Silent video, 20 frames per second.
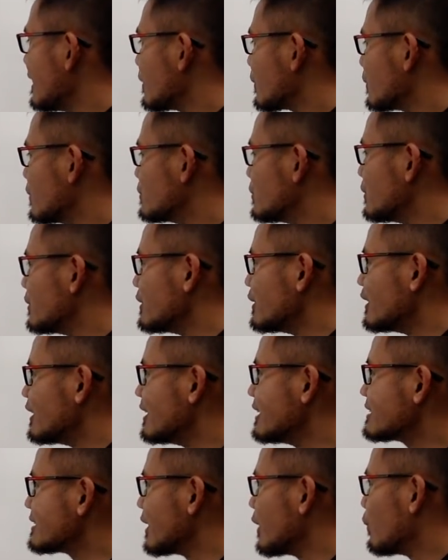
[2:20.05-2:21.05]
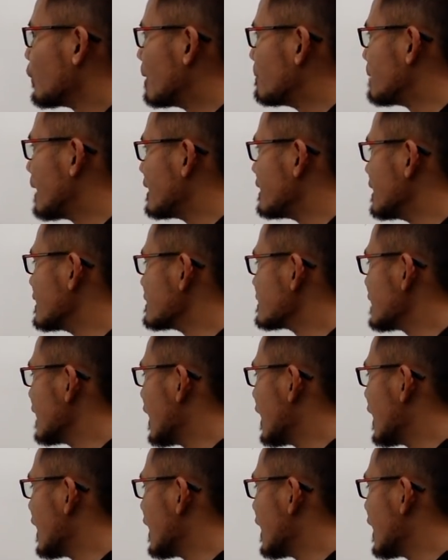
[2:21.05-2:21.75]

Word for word: which is 1 minus